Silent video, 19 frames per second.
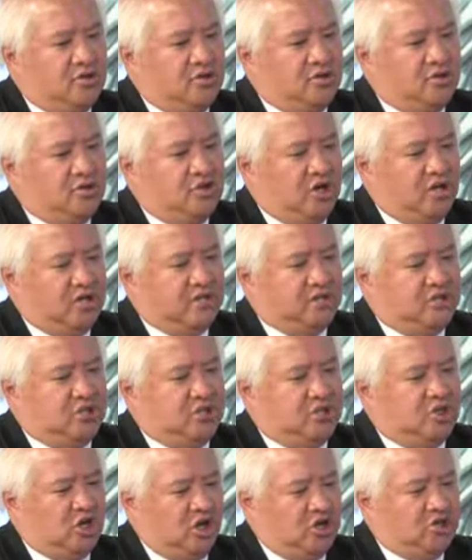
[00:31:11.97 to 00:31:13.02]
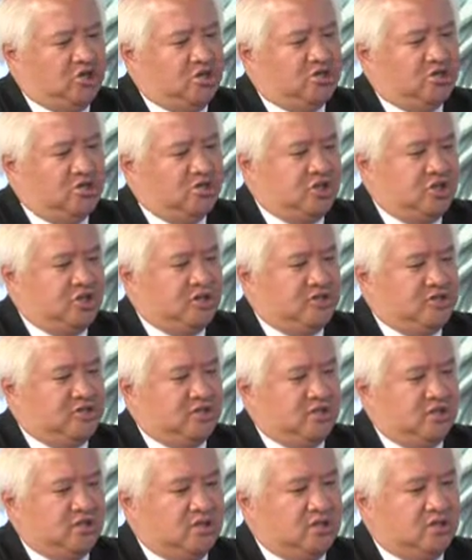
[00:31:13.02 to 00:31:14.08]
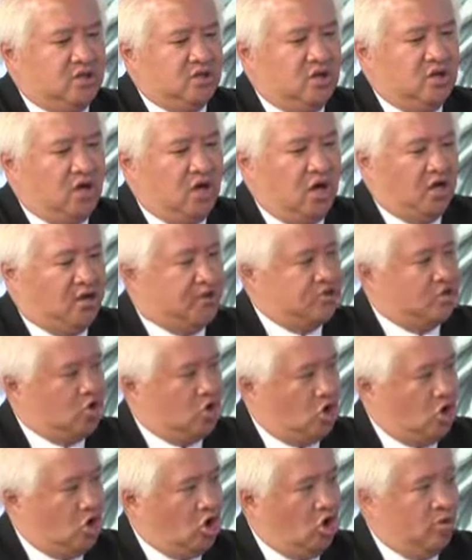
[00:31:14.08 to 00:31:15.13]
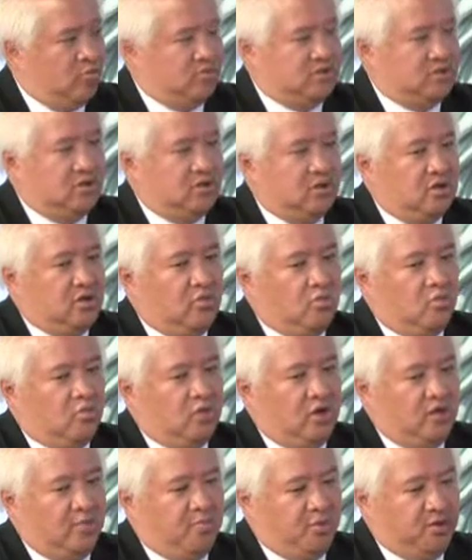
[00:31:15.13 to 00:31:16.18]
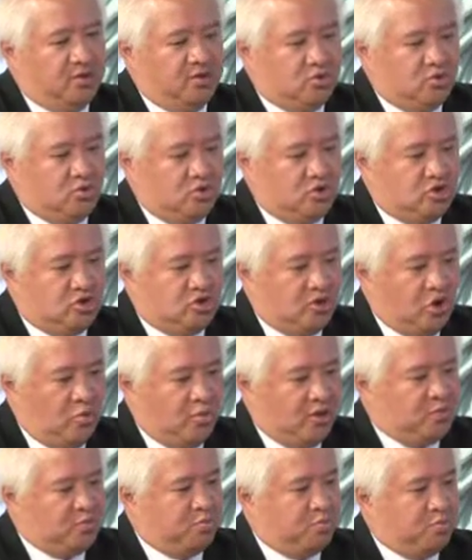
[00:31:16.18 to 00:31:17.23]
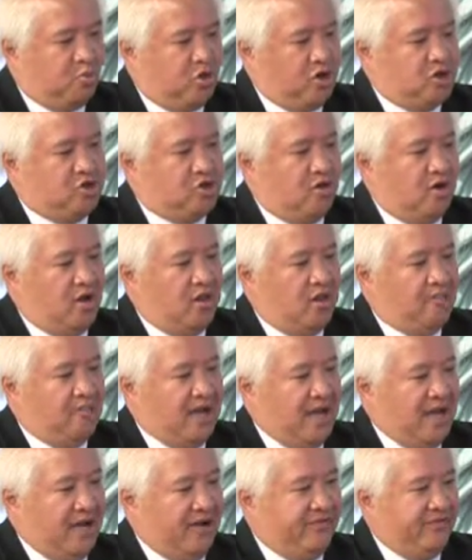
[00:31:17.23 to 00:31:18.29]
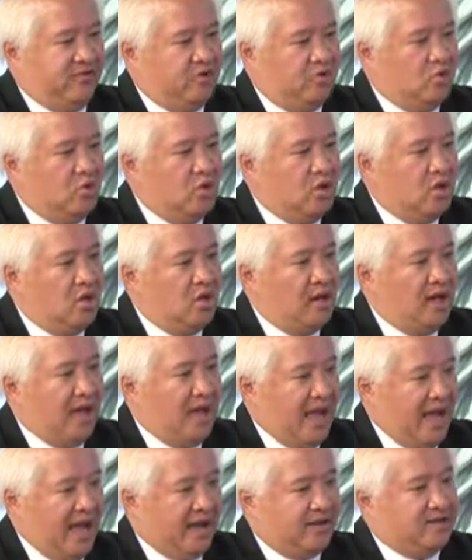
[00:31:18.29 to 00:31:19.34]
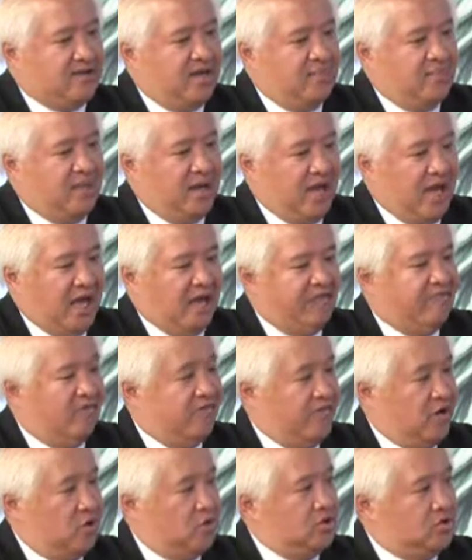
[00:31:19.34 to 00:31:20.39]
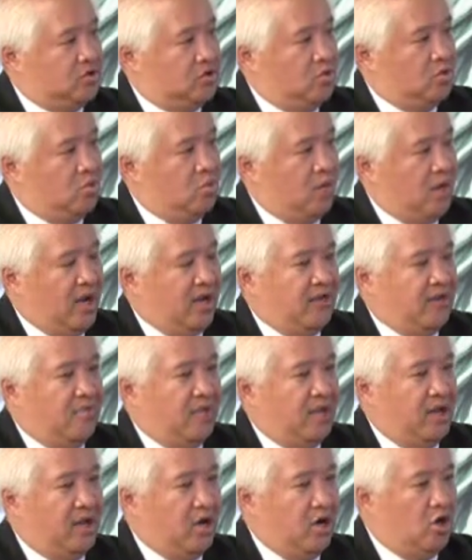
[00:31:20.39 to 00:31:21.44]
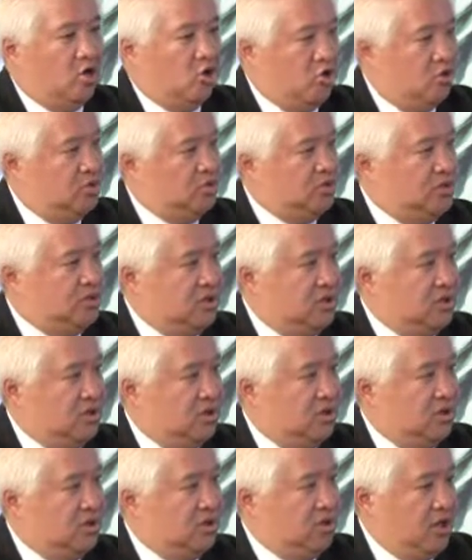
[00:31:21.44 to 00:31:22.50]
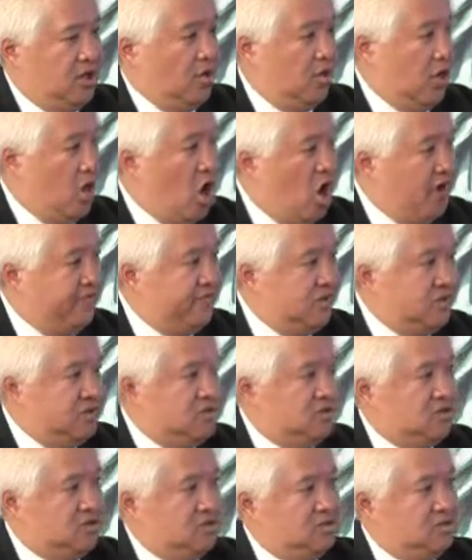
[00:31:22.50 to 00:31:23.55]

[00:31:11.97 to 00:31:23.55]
judges and justices on terms really puts so much pressure on them to have to act and behave and vote a certain way depending on who's in office.